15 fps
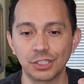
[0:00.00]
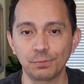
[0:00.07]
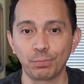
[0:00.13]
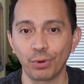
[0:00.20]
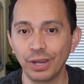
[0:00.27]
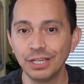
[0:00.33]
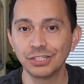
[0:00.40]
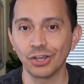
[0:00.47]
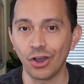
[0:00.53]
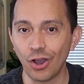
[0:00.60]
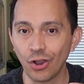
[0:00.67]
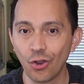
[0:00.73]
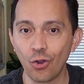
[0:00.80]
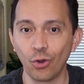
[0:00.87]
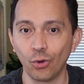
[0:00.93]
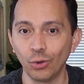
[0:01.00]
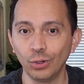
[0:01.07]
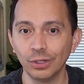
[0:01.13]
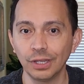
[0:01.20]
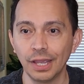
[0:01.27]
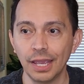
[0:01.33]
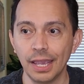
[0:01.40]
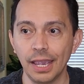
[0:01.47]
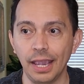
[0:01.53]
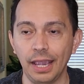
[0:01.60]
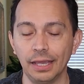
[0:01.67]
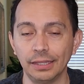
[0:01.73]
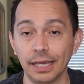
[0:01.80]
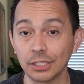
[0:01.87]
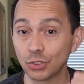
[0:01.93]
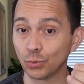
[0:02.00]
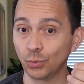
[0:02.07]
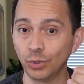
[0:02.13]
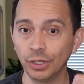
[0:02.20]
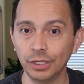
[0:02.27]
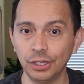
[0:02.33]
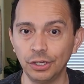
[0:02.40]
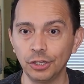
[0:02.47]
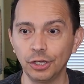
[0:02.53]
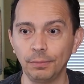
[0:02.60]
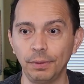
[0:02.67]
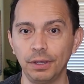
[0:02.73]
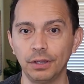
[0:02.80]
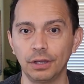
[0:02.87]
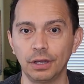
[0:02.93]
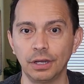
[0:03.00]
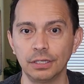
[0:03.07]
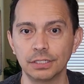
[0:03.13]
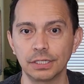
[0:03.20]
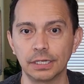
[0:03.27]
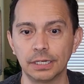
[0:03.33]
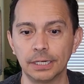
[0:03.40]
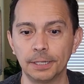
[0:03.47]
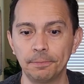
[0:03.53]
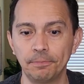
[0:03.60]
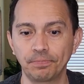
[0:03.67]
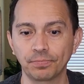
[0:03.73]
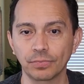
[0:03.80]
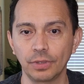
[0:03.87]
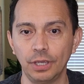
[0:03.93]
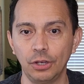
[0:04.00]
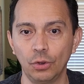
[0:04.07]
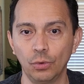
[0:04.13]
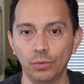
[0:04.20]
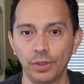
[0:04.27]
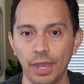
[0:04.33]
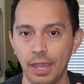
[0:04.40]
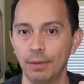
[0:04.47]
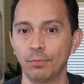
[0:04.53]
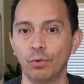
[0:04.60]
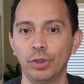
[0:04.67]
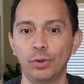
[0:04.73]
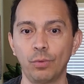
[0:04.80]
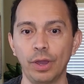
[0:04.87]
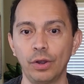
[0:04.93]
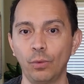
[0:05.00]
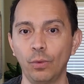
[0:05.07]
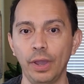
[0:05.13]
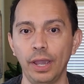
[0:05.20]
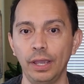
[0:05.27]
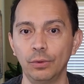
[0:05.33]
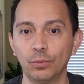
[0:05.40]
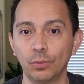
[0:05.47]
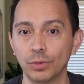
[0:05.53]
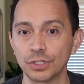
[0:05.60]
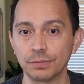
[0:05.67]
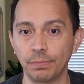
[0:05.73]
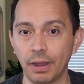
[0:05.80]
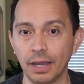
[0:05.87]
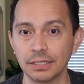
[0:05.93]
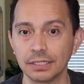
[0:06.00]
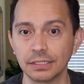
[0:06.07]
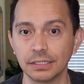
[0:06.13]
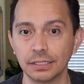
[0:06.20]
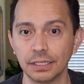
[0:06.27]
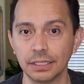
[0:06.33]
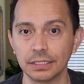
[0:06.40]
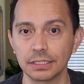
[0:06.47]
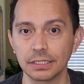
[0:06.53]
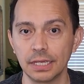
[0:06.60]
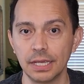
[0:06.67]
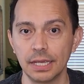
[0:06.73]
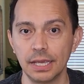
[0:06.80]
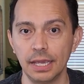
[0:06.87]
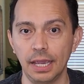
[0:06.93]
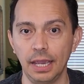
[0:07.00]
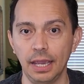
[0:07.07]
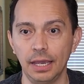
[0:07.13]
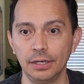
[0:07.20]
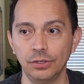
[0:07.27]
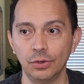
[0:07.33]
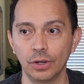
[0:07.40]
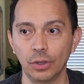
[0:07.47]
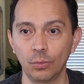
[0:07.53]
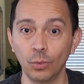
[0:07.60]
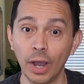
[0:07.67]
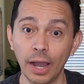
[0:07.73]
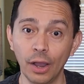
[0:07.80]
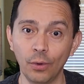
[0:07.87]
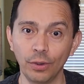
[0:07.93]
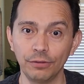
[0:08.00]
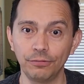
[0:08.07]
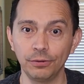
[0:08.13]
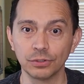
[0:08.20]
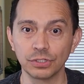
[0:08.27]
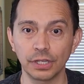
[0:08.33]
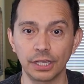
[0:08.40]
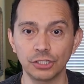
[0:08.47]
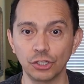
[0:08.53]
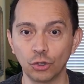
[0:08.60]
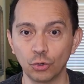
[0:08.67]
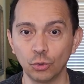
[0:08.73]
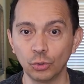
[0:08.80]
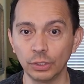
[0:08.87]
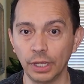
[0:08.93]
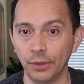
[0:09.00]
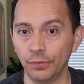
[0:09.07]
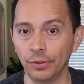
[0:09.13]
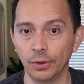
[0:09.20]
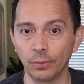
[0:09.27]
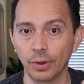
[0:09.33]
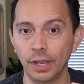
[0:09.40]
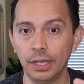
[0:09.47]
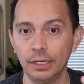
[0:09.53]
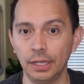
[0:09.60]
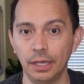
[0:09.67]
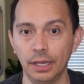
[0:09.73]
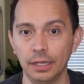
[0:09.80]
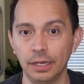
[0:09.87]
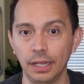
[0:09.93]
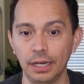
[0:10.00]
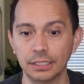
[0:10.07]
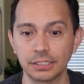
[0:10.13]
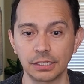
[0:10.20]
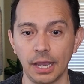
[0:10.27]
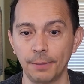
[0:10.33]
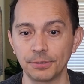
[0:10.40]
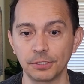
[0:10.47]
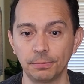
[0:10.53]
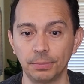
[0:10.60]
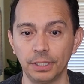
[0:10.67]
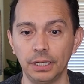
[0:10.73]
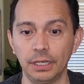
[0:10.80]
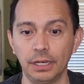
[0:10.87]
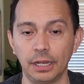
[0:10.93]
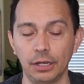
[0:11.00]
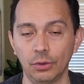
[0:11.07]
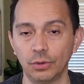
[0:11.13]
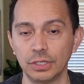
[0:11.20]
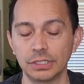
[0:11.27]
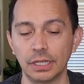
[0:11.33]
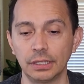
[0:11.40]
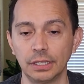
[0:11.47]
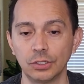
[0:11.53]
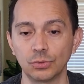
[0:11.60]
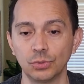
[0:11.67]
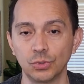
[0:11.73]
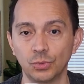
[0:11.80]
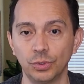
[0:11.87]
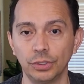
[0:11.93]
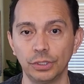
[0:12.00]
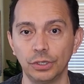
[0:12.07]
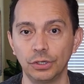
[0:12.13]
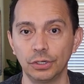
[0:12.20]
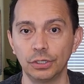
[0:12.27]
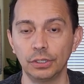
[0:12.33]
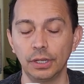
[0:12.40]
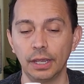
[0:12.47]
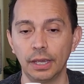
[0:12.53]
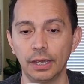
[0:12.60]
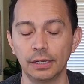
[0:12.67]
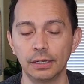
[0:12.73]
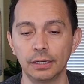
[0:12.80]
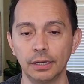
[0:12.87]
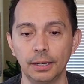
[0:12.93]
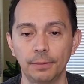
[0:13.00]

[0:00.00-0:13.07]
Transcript: sprays on cold, and that's really good because the hemorrhoid right away responds to this, and you're like, wow, it feels nice and cool down there, right? And it stops the bleeding. I noticed that this was really good at